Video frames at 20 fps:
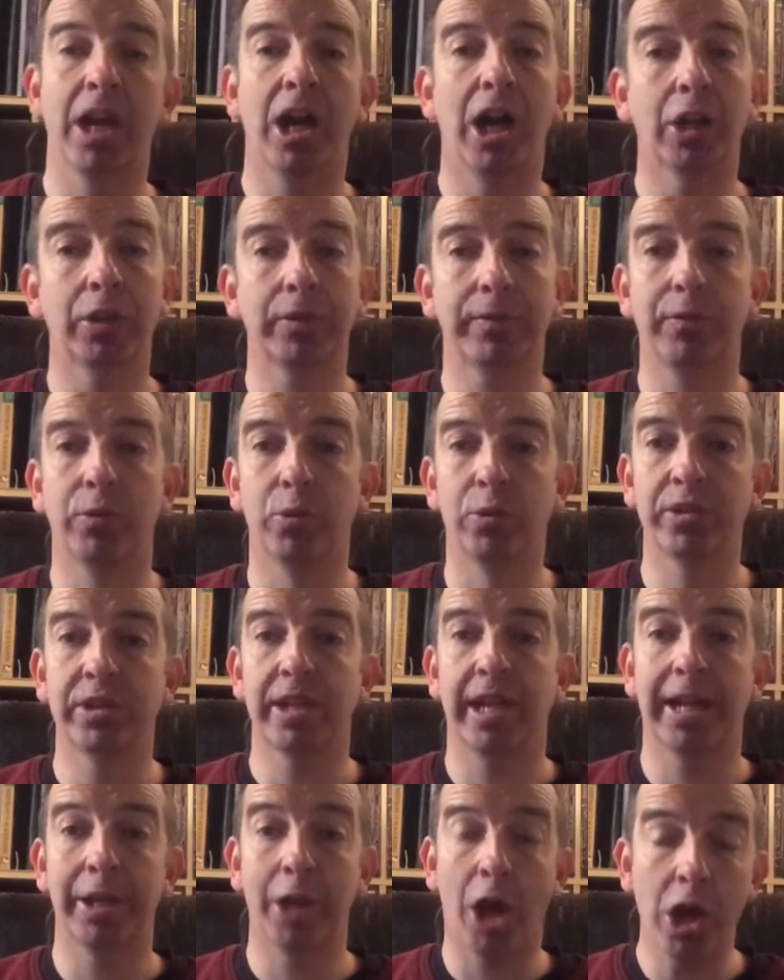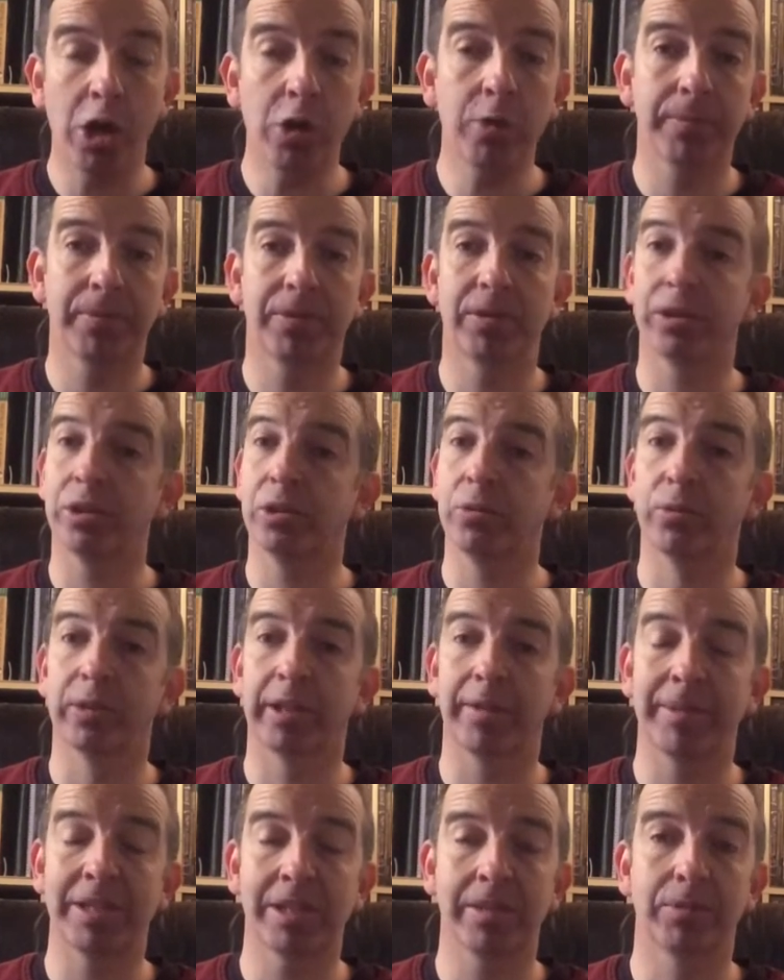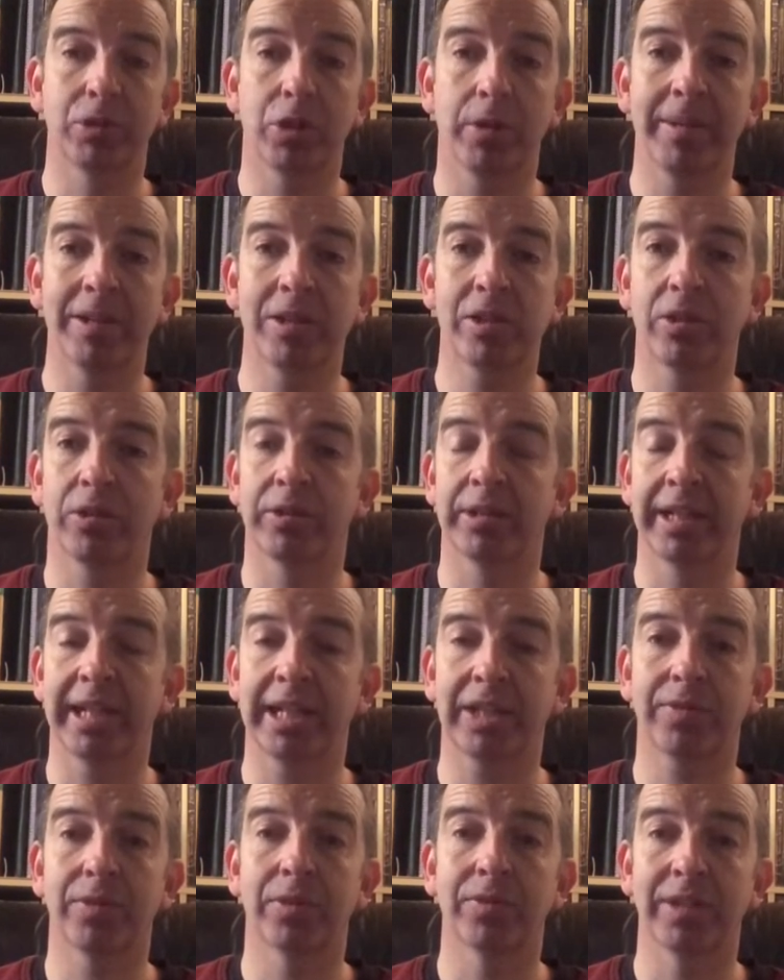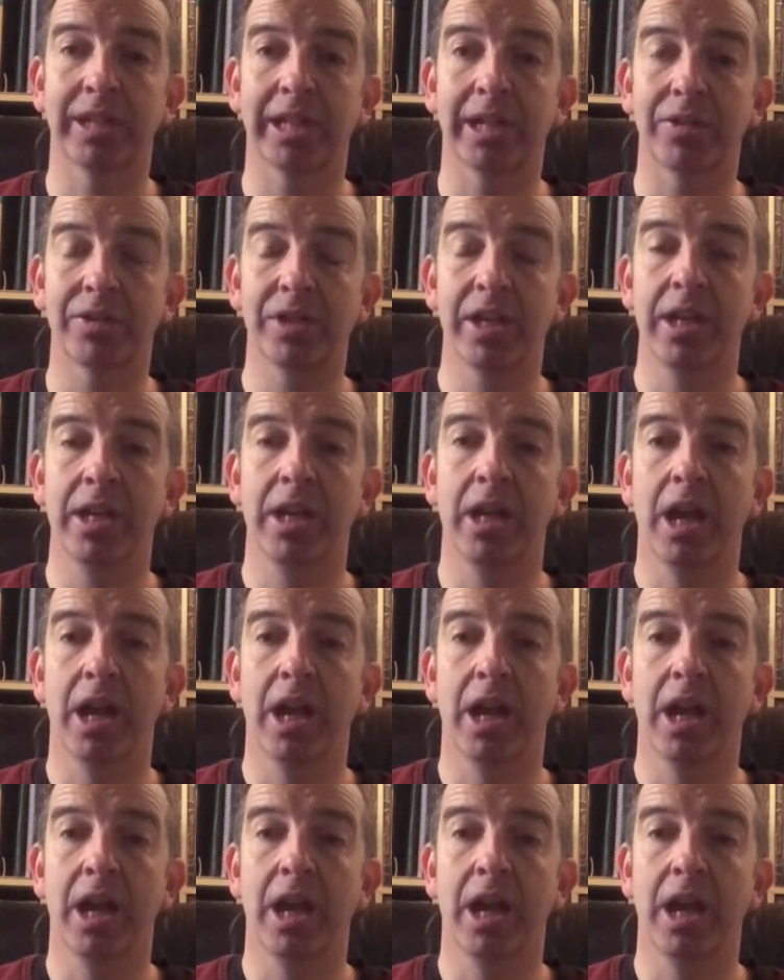I look forward and hope that you will give me some comments on the next few videos.